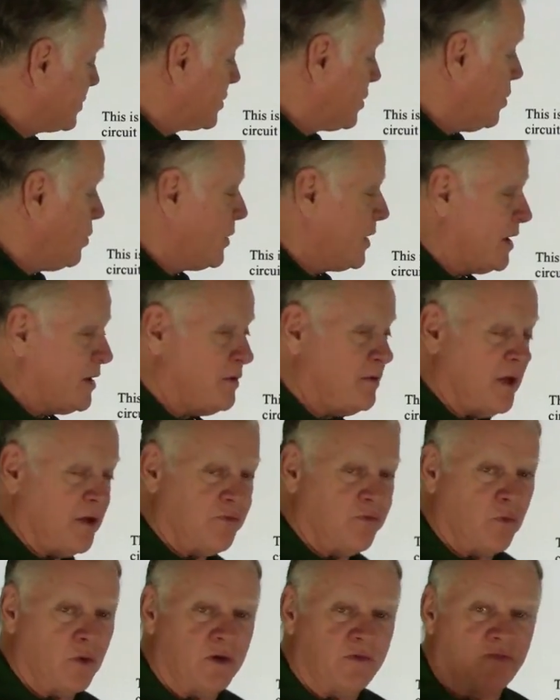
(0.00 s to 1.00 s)
would go in
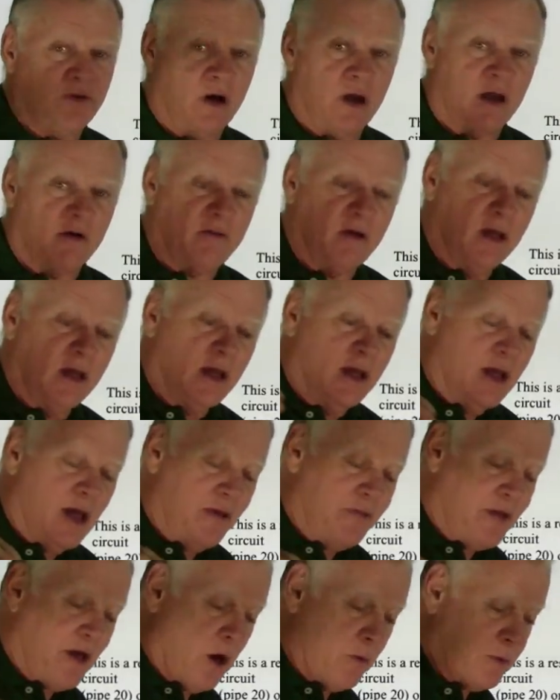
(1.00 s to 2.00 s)
at 45
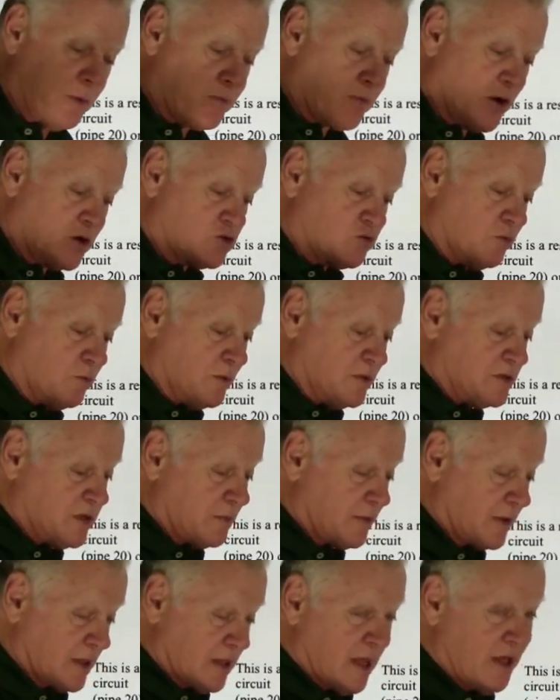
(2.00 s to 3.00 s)
and the output pressure would be
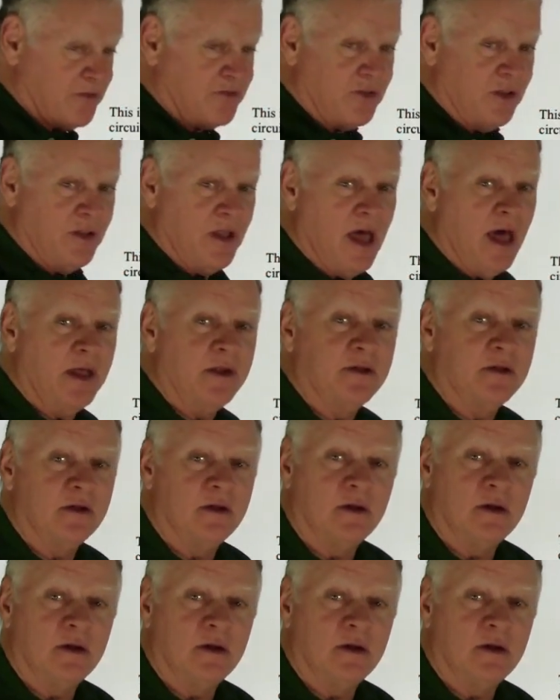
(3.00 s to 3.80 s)
something less than that.